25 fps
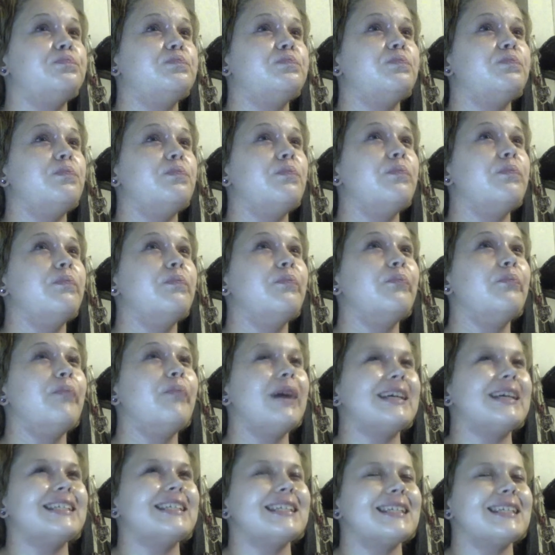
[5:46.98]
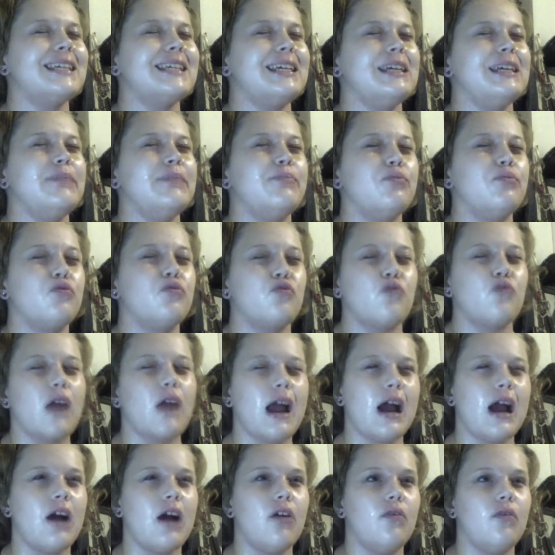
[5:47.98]
musky
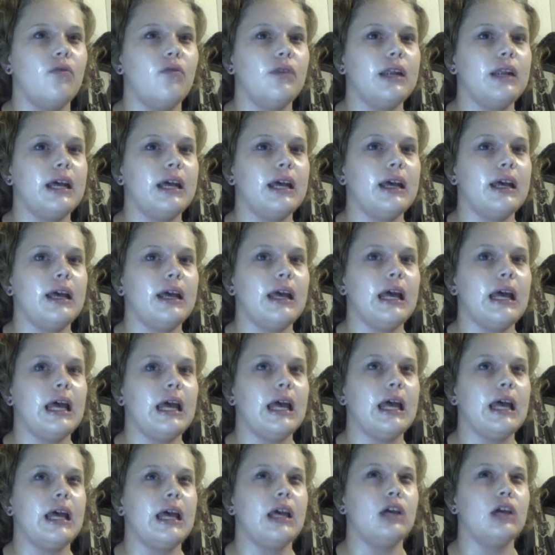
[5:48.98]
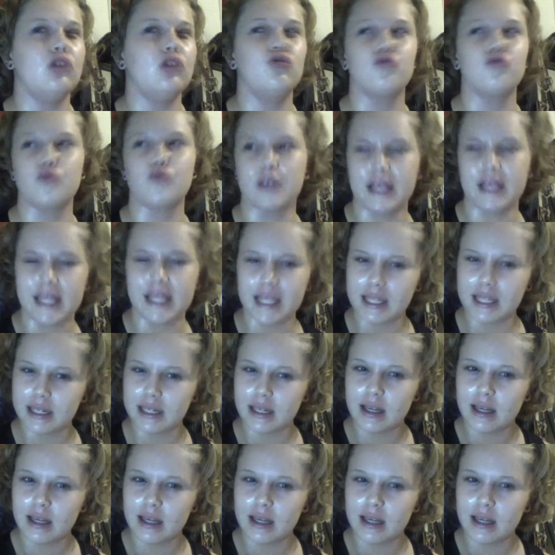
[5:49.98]
brown green.